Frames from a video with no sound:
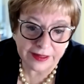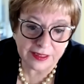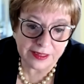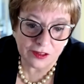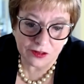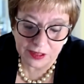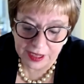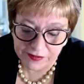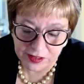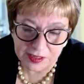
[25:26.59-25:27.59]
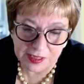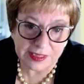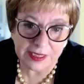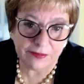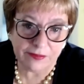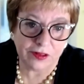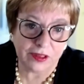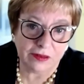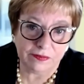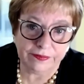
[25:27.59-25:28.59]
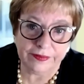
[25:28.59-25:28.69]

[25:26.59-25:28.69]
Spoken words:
the senior levels, except for the,